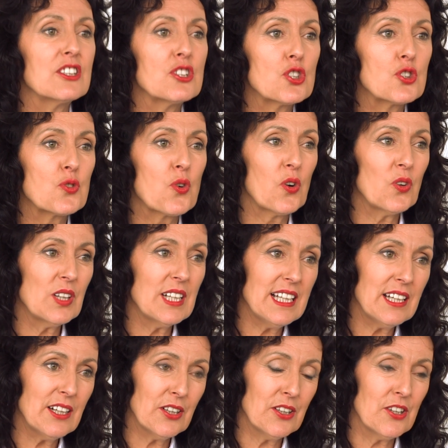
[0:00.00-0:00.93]
I
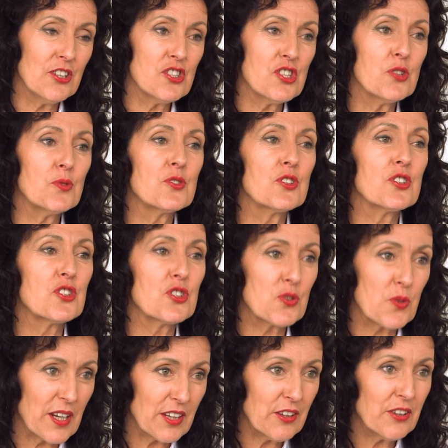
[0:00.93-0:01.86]
strongly urge you to
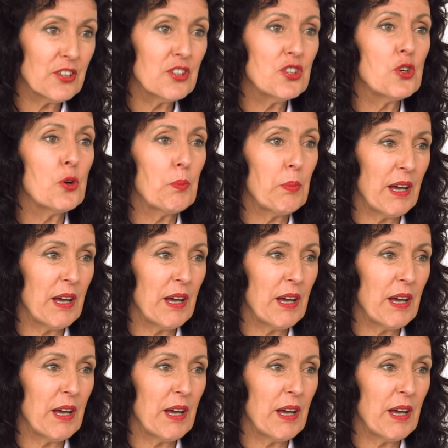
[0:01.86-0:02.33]
strengthen